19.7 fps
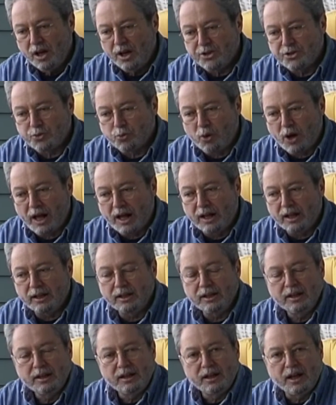as
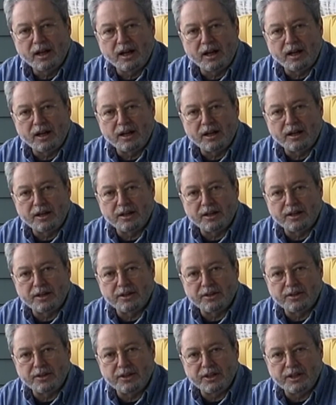well
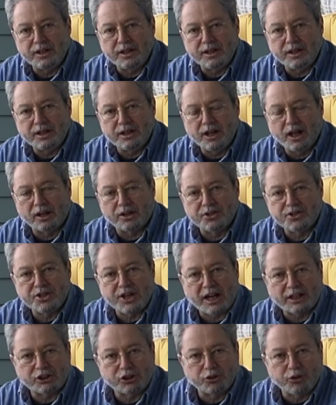uh, the color
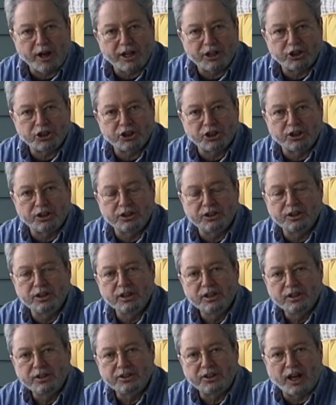saturation,
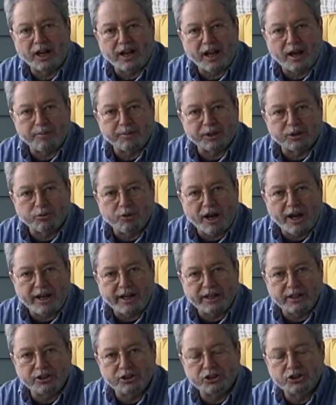dynamic
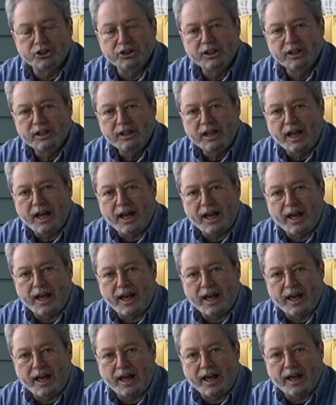range,
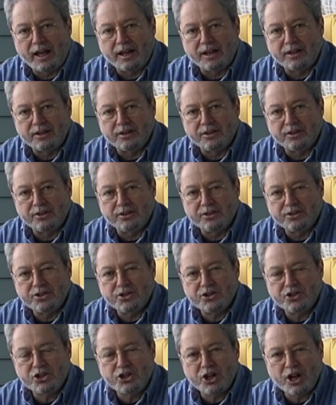and
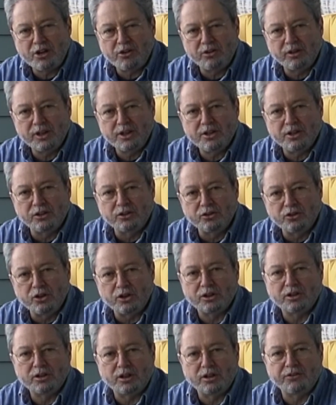just generally the
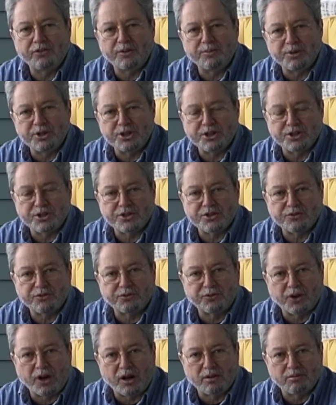look of images
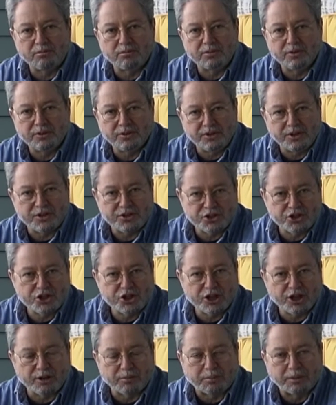from this
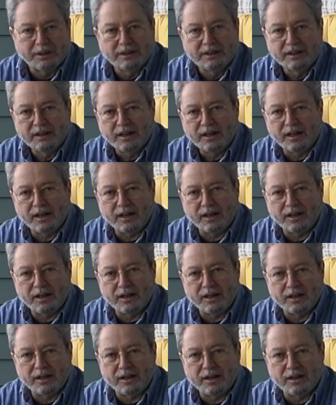chip
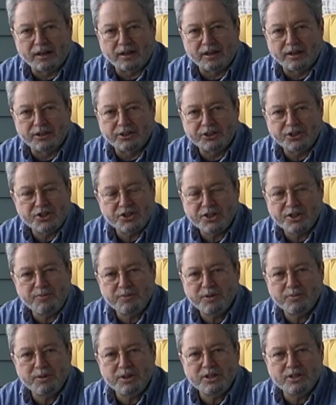uh, just
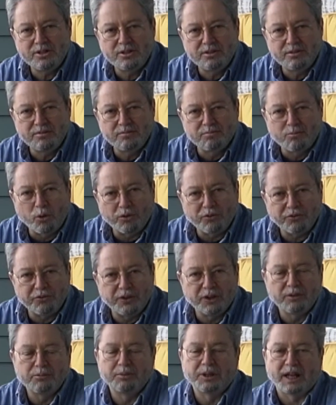seem to be more
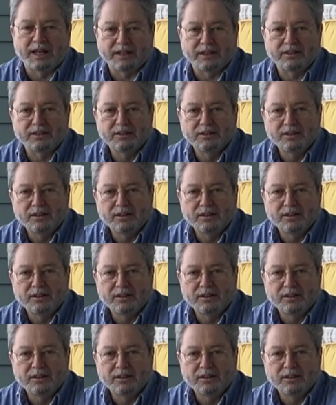film-like